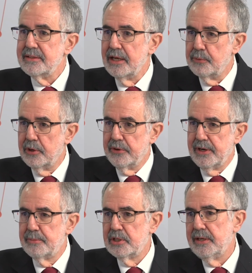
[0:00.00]
They were
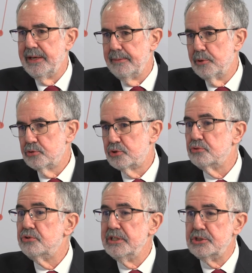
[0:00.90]
able
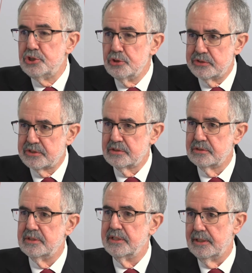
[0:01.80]
to reduce
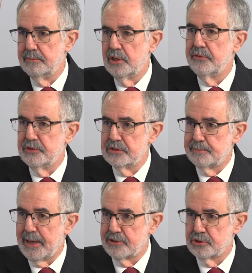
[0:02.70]
the number of
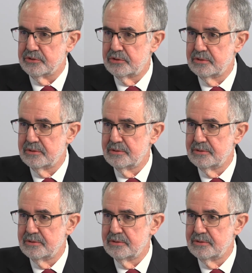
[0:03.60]
inspections.